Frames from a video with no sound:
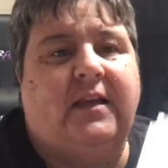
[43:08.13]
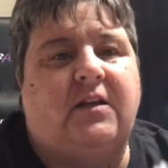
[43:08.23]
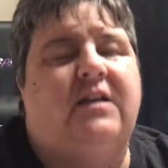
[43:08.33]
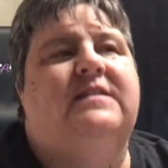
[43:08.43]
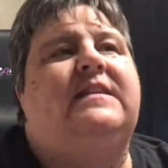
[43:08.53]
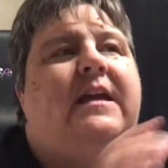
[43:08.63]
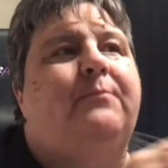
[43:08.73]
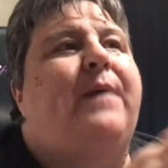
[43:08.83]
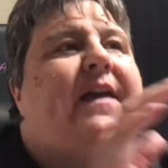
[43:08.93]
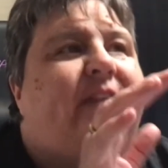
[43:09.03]
because
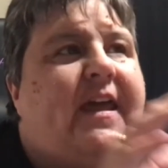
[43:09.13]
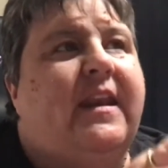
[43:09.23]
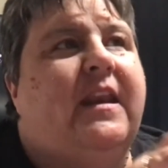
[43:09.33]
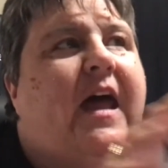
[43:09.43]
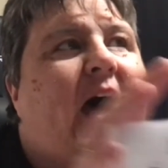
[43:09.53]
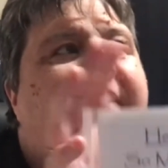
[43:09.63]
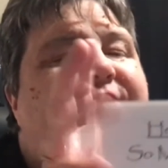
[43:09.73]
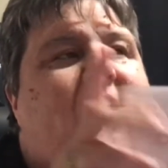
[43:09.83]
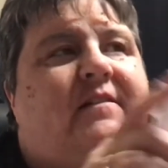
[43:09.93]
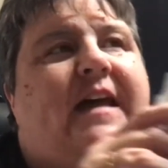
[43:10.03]
by then I
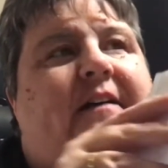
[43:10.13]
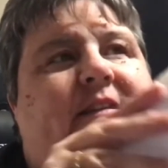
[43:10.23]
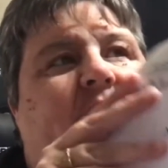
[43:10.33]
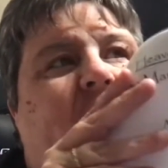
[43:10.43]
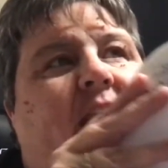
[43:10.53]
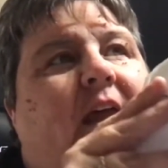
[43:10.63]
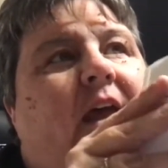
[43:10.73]
found out that